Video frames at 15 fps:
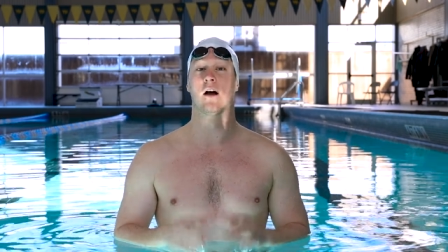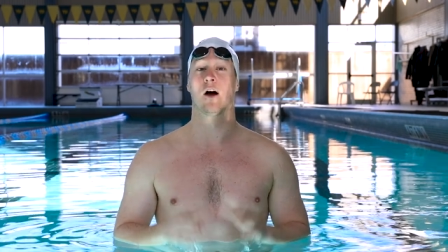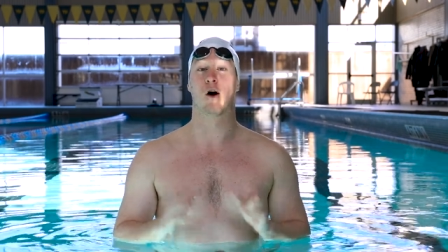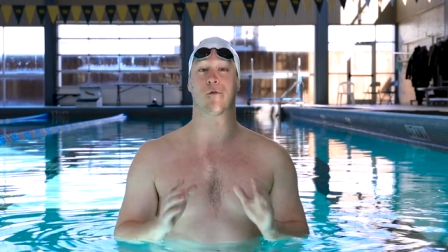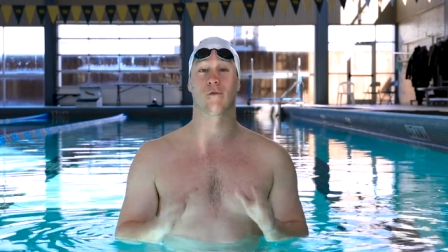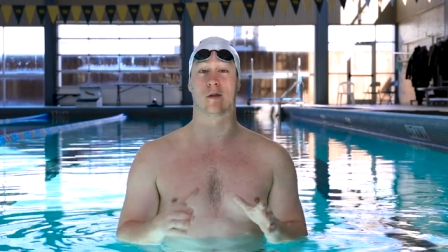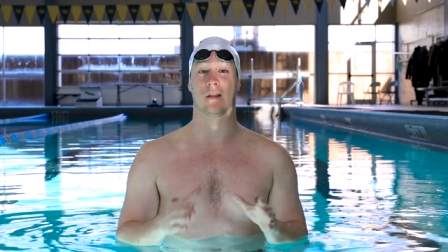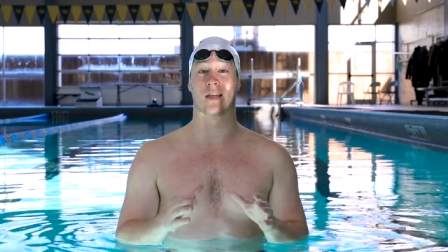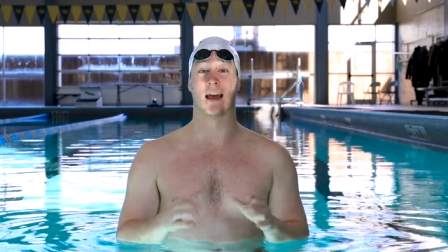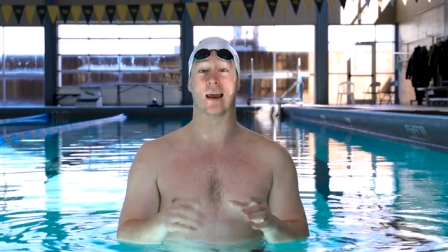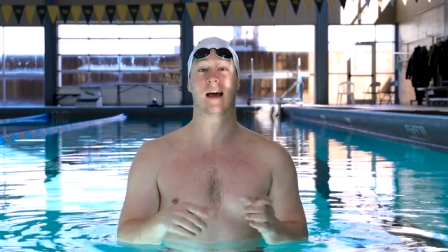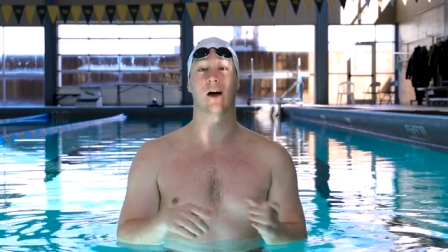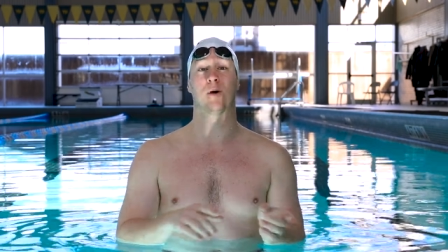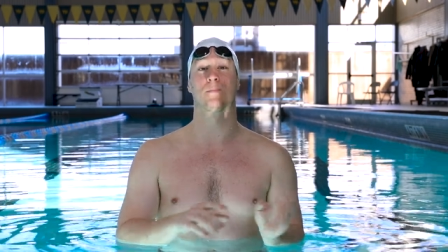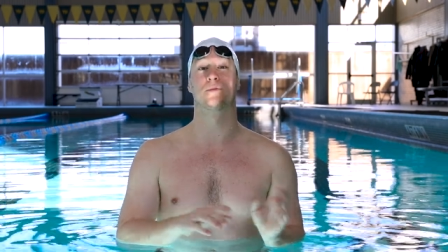Hopefully that
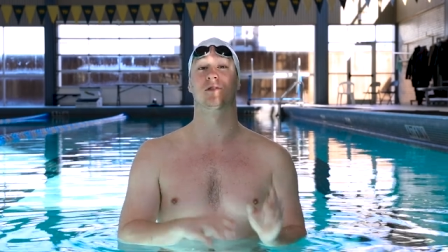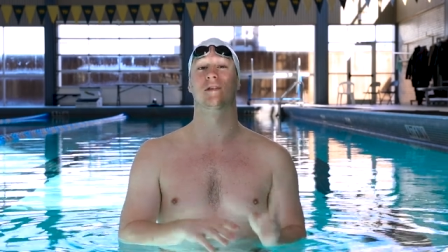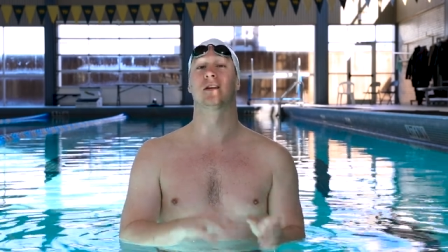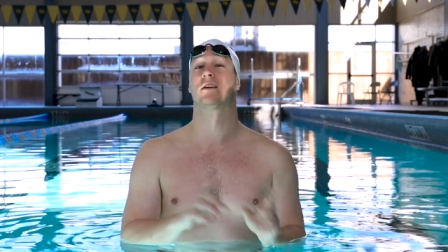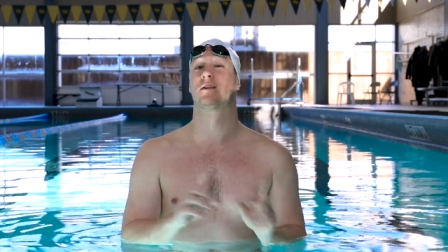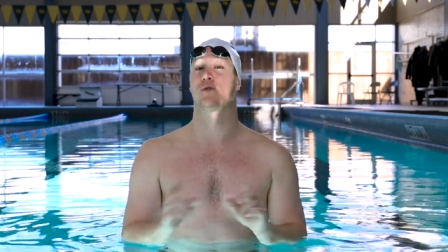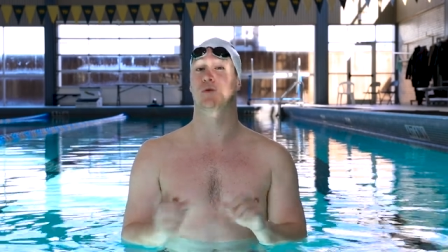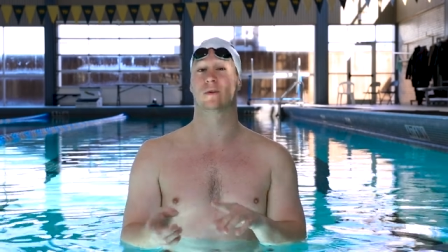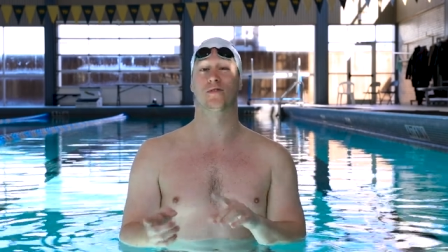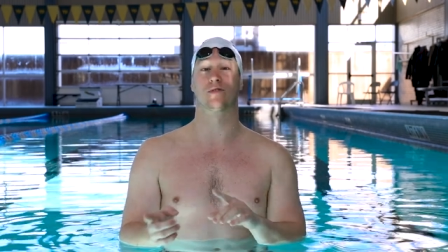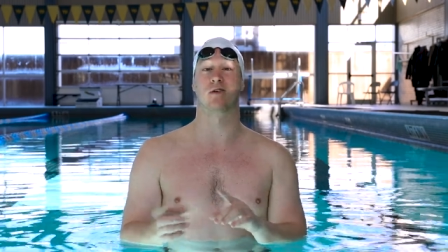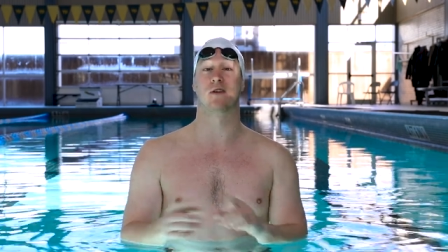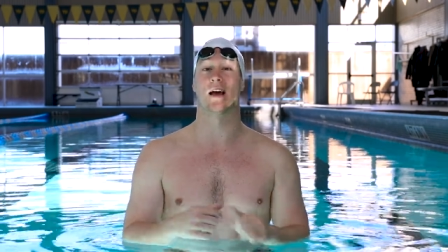helps. Drills are